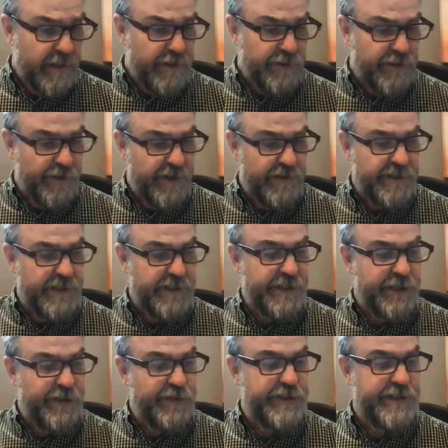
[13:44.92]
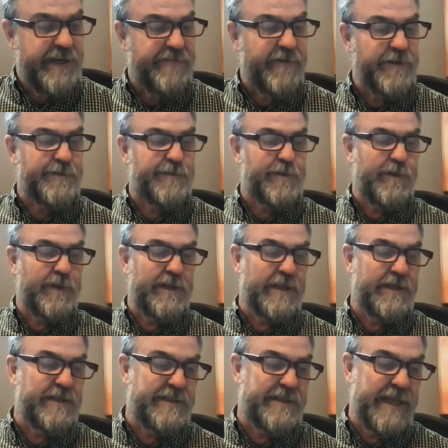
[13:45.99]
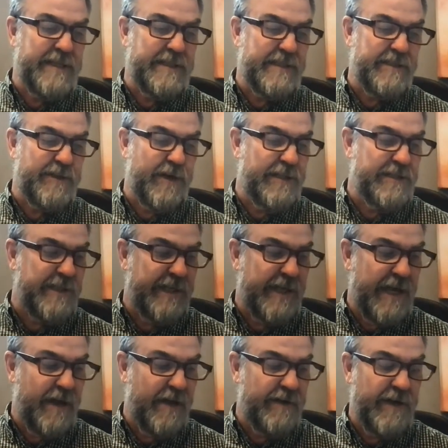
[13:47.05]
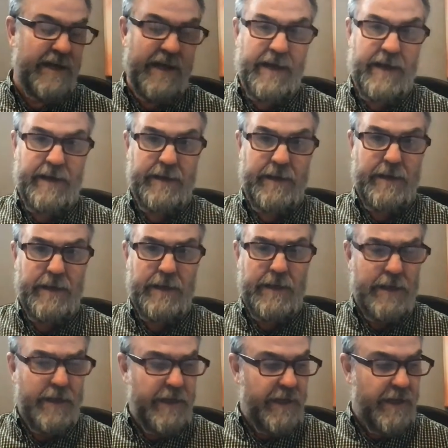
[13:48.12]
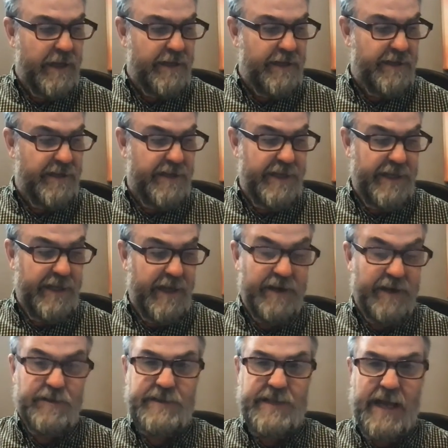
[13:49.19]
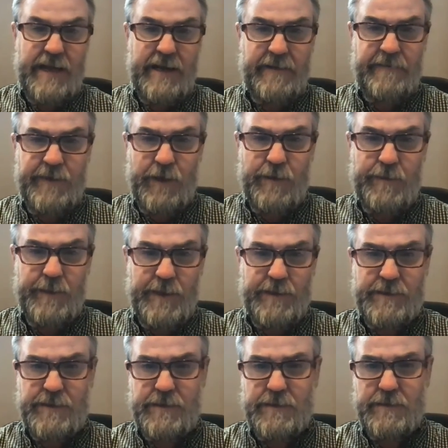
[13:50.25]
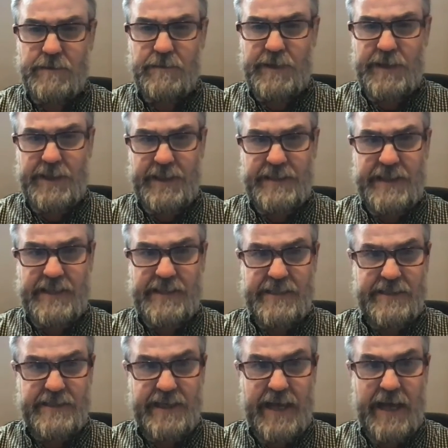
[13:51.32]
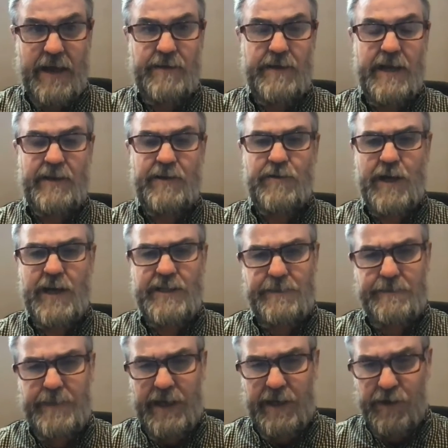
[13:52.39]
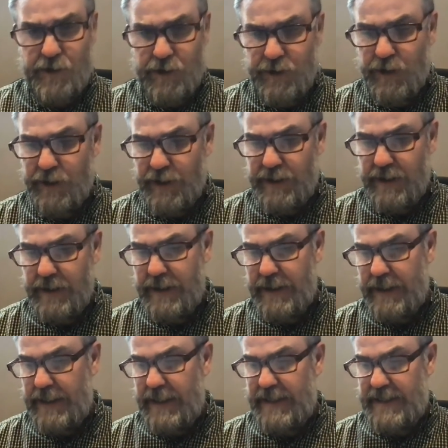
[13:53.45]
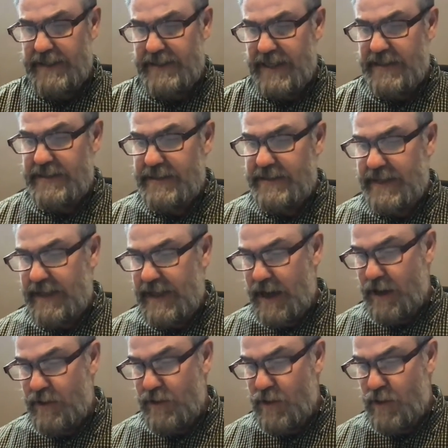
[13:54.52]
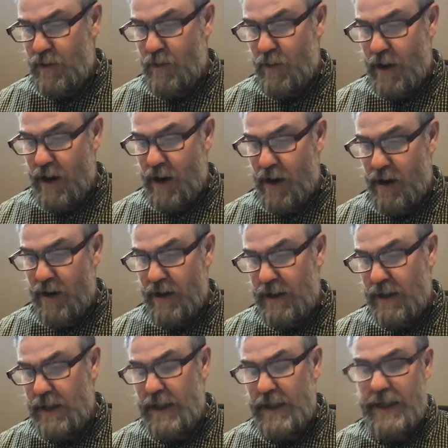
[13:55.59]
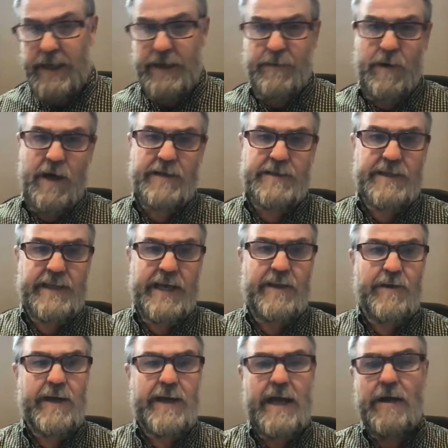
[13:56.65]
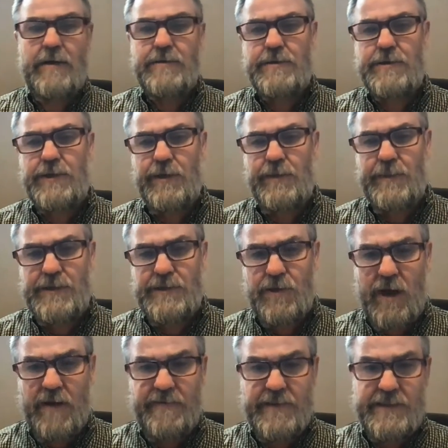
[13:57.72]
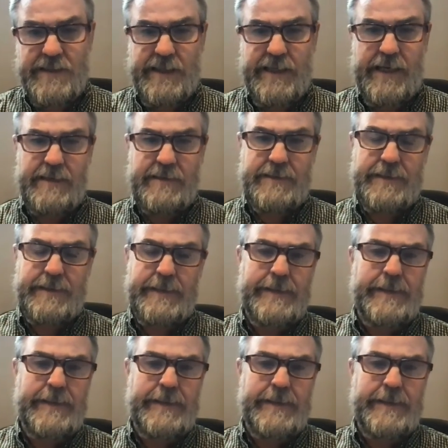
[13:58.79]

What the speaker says: So there's this huge difference between the Genesis creation account and the understanding of humans within the Genesis account, and creation being good in the Genesis account, whereas in the other accounts, humans are often seen as